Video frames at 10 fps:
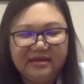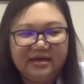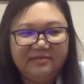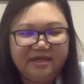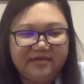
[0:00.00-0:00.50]

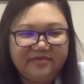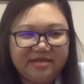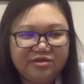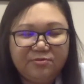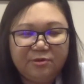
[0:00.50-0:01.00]
But if they
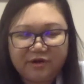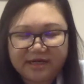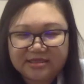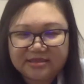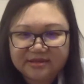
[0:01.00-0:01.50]
do
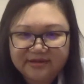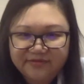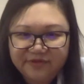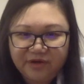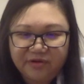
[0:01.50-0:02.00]
progress to
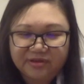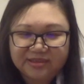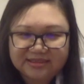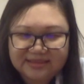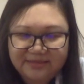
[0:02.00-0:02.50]
lymph node or
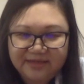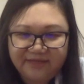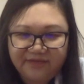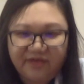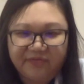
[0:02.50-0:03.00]
systemic
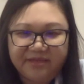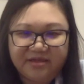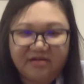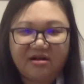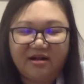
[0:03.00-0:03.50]
involvement, the
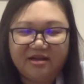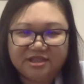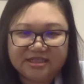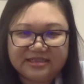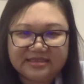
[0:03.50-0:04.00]

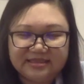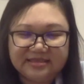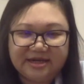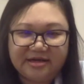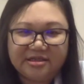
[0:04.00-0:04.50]
oncologist is
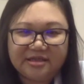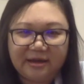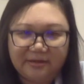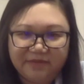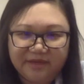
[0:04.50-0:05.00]
there to
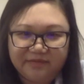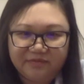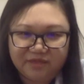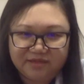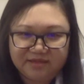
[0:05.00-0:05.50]
help them
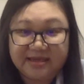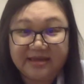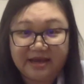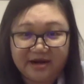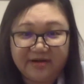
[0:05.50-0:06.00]
with taking
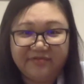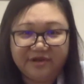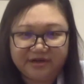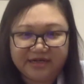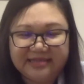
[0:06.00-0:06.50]
care of
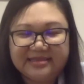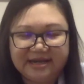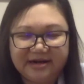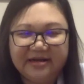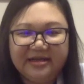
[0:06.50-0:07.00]
their needs
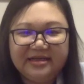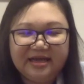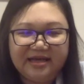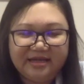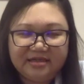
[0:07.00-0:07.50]
there.
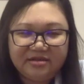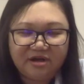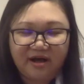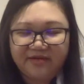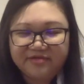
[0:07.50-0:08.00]
And then
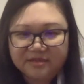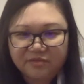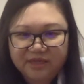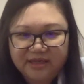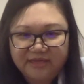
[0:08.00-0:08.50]
often
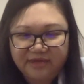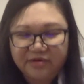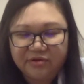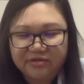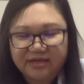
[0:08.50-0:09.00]
we
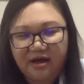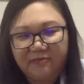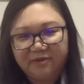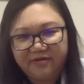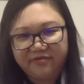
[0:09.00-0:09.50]
recruit the
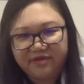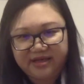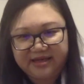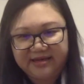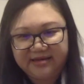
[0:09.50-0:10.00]
help of
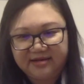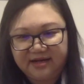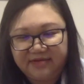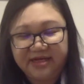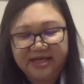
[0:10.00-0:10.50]
the
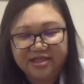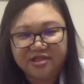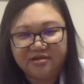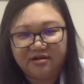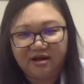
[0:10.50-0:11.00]
uh,
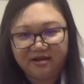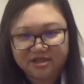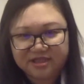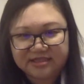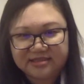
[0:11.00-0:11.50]
radiation
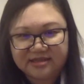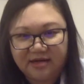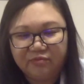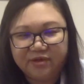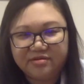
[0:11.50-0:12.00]
oncologist to
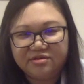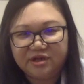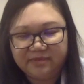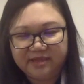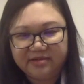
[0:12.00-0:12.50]
help with
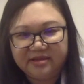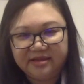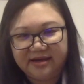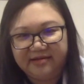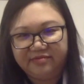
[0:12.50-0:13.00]
treatment
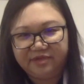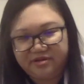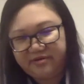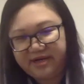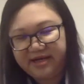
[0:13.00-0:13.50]
uh, with
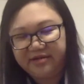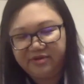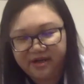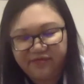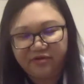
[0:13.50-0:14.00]
their radi-
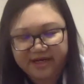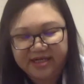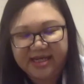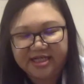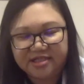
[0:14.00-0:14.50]
uh, for
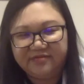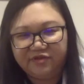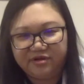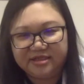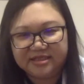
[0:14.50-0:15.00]
radiation
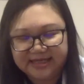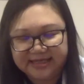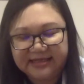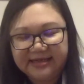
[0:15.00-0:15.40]
for their skin.